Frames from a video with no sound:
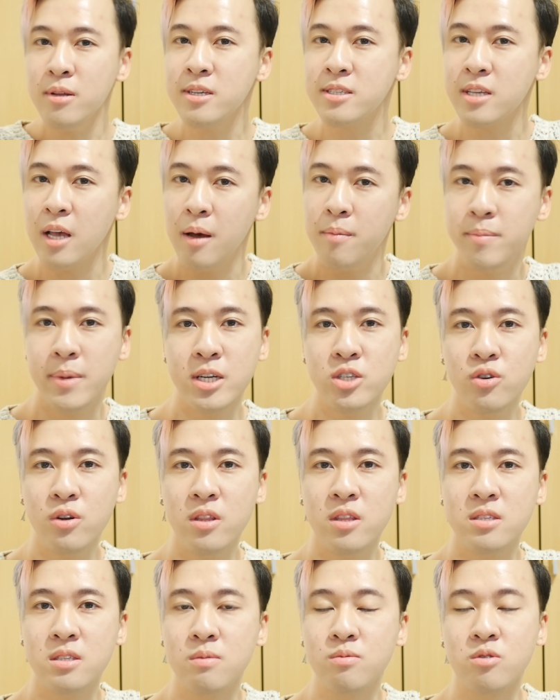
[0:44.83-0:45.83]
please make sure you
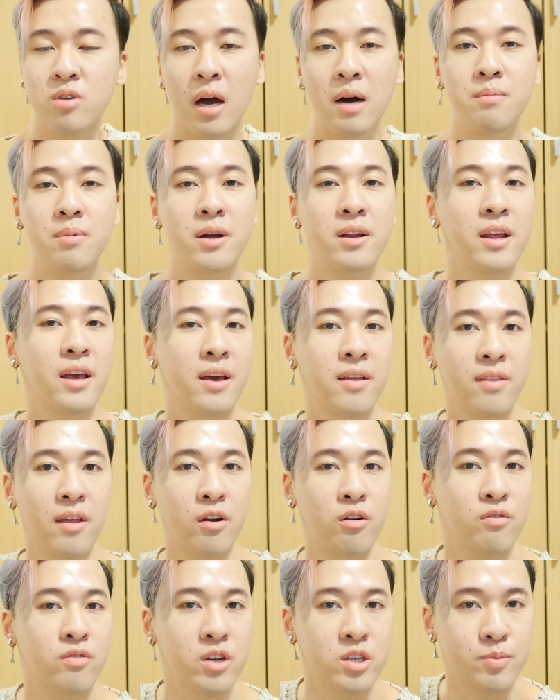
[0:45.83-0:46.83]
hit the subscribe button and the
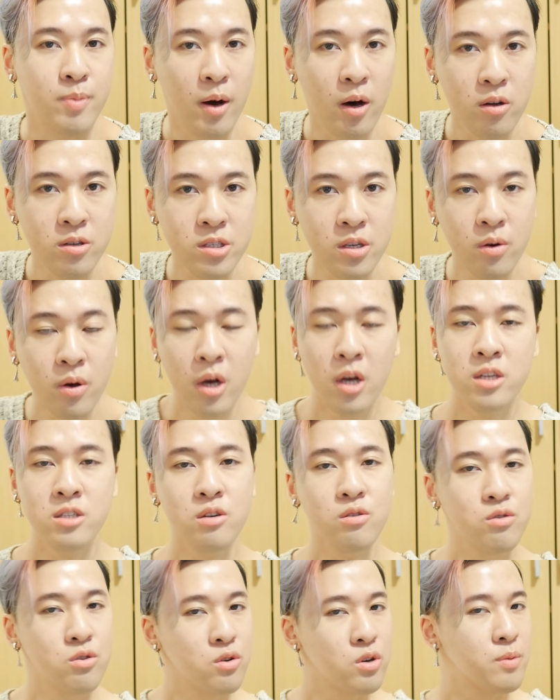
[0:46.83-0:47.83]
notification bell also so
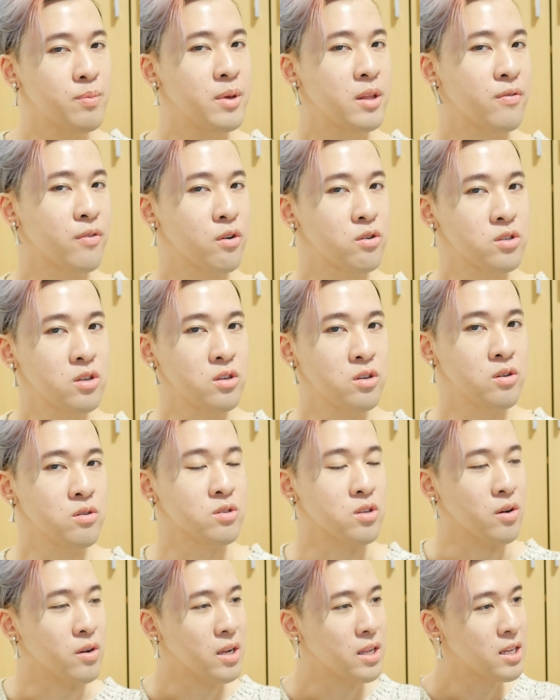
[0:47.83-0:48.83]
you can be the first to do
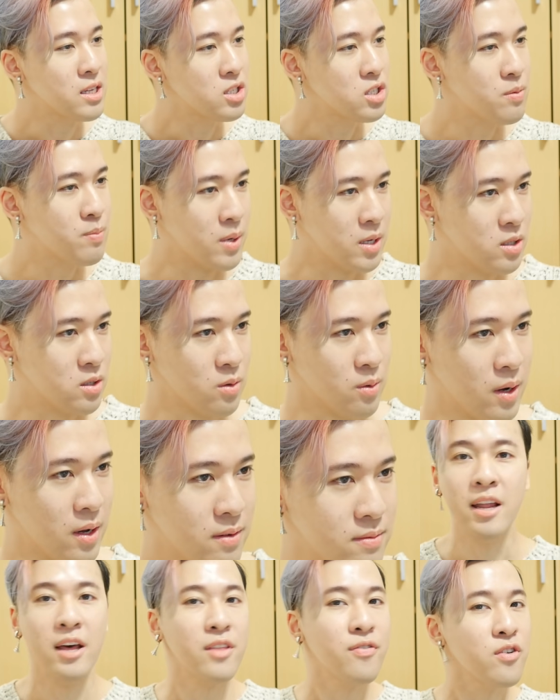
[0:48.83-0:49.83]
so. Now let's jump into it.
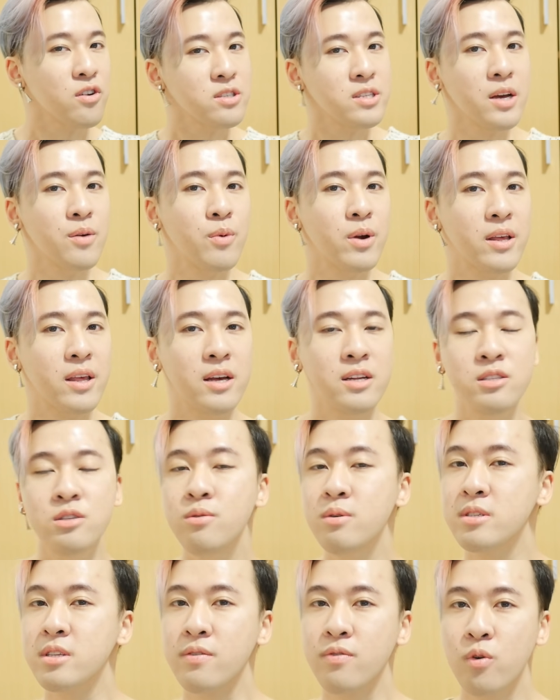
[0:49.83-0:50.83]
Now the first thing I want to get
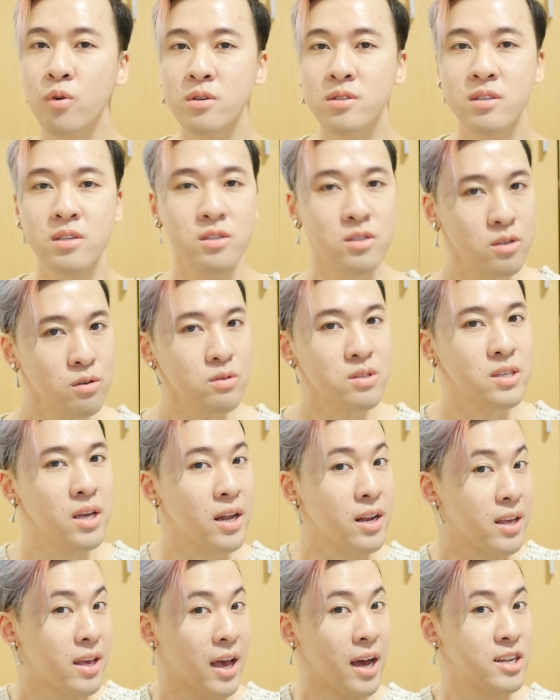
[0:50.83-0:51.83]
into is of course this news
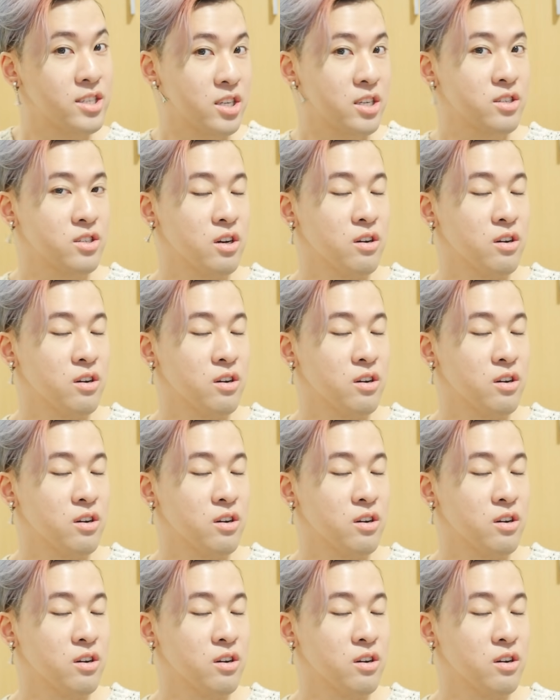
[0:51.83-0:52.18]
site catching